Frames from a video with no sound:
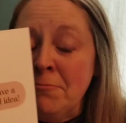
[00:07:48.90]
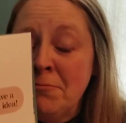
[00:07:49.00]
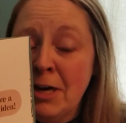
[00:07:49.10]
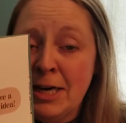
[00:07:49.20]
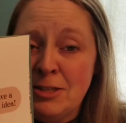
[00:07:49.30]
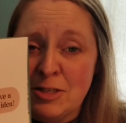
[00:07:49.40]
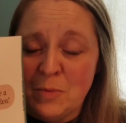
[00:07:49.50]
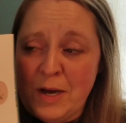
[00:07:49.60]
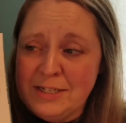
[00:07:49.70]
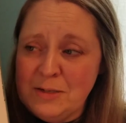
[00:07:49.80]
I just
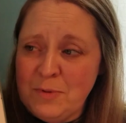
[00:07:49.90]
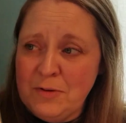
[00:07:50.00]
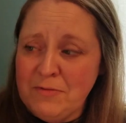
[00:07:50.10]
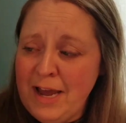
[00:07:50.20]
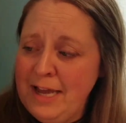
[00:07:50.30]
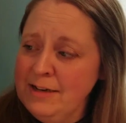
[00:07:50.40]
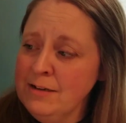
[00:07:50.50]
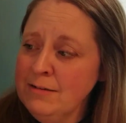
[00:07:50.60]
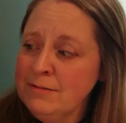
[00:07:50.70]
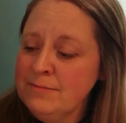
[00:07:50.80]
want to be read.
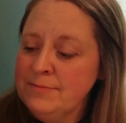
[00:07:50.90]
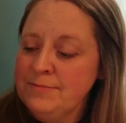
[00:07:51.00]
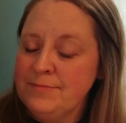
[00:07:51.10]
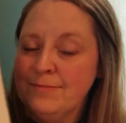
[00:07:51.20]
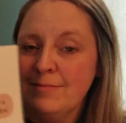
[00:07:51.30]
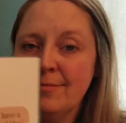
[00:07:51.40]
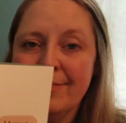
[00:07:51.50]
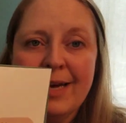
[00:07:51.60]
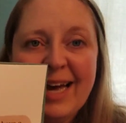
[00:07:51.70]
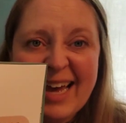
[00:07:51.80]

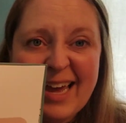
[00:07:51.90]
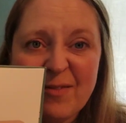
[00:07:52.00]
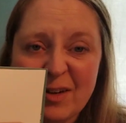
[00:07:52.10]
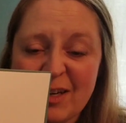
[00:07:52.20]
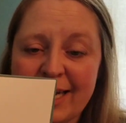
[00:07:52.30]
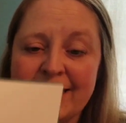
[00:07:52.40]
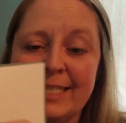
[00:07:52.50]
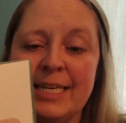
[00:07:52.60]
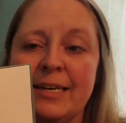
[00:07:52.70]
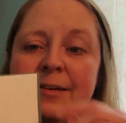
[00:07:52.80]
I have a good
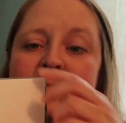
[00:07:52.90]
idea.